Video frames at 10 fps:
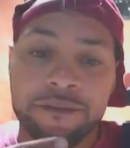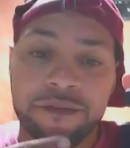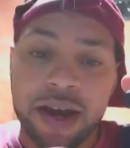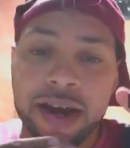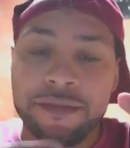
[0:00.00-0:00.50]

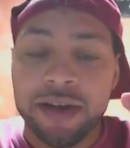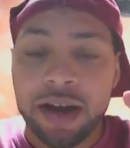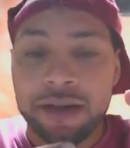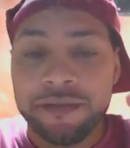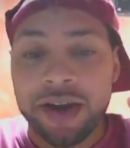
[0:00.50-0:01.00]
Very,
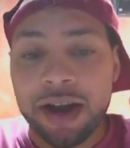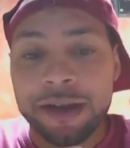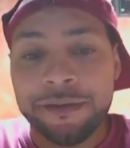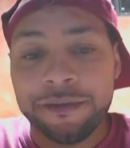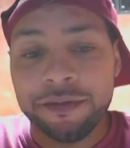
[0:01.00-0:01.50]
very,
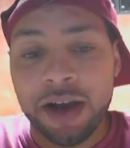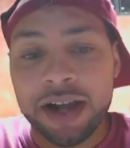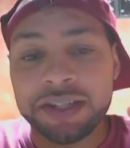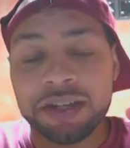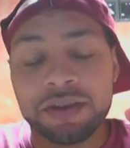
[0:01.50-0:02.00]
very
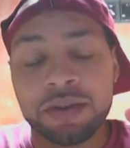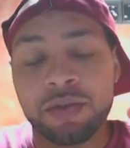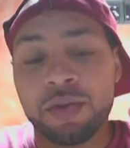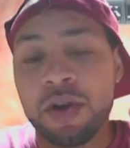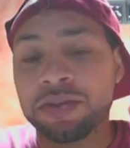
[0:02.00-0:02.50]
fresh,
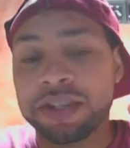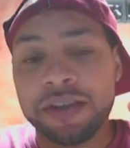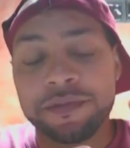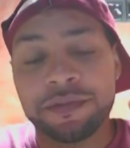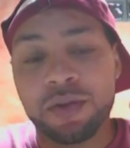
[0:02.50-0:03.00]
rosy
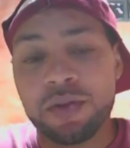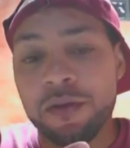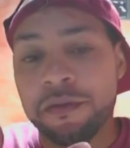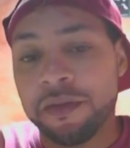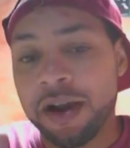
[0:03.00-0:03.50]

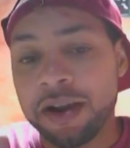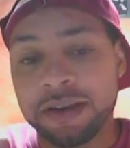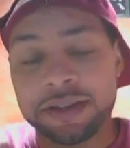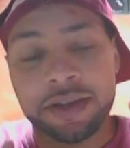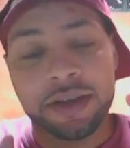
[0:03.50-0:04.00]
floral
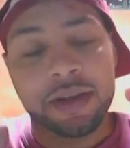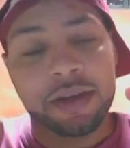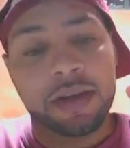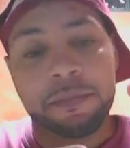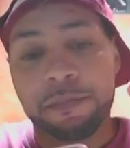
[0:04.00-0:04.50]
fragrance.
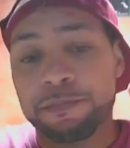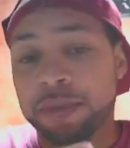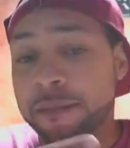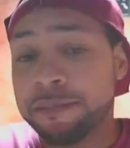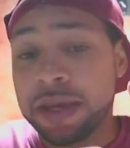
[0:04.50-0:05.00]

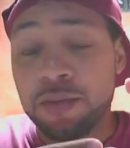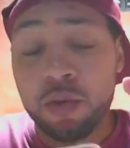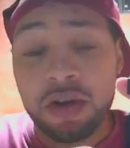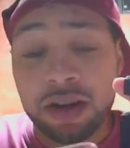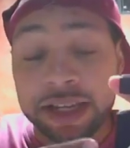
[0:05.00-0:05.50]
Can be
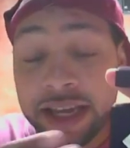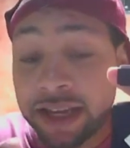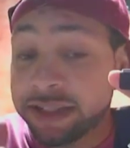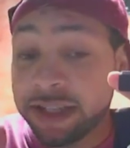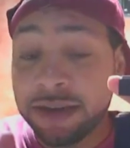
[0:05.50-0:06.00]
worn
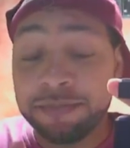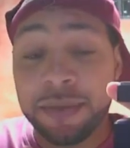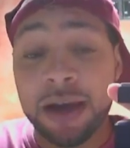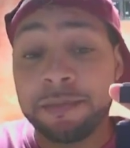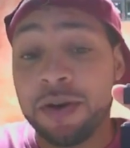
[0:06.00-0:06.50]
easily
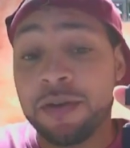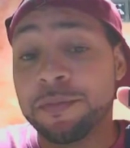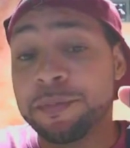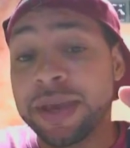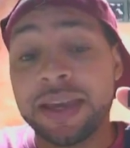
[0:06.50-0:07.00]
by
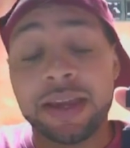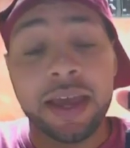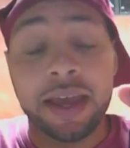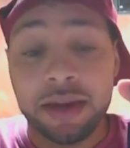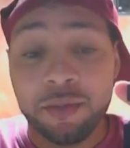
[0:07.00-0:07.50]
both men
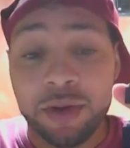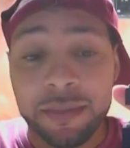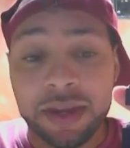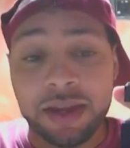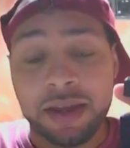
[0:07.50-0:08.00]
and
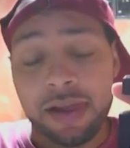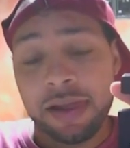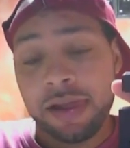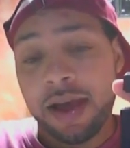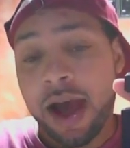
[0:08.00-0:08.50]
women.
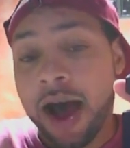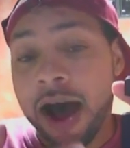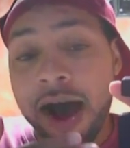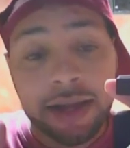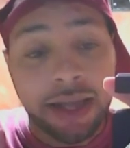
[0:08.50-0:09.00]

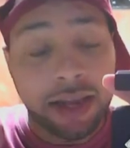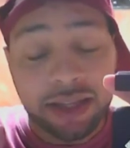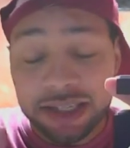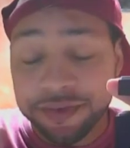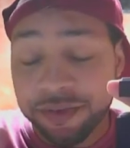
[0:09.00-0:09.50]
I
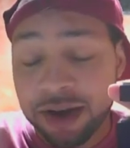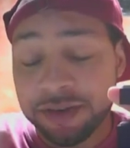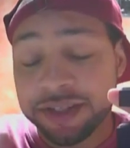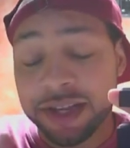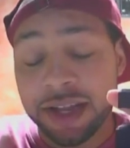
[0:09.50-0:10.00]
like this
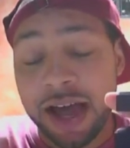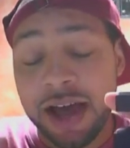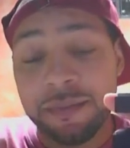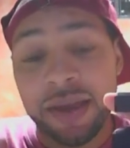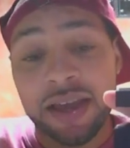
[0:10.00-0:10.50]
fragrance a
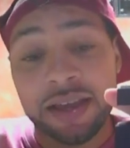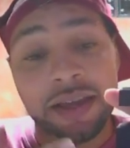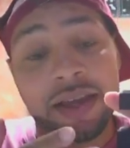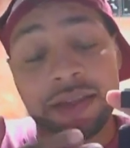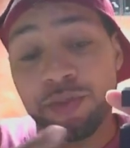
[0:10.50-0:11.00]
lot, man.
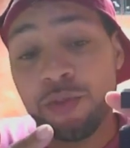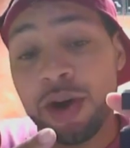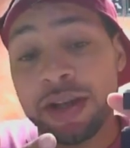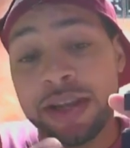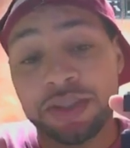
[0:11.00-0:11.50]
It's
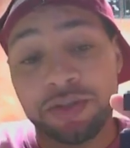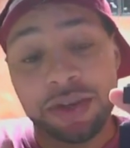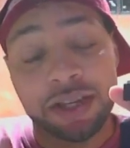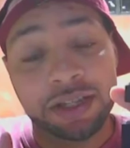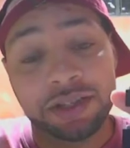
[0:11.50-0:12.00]
one that's going
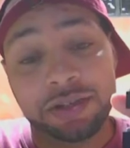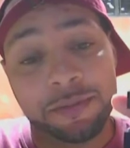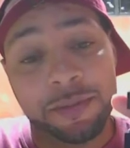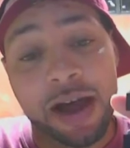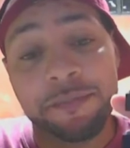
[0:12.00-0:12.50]
to get you
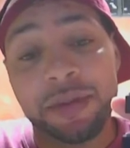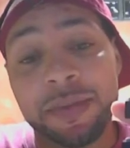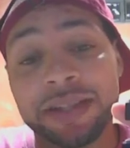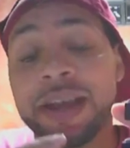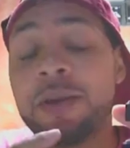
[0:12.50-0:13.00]
some compliments.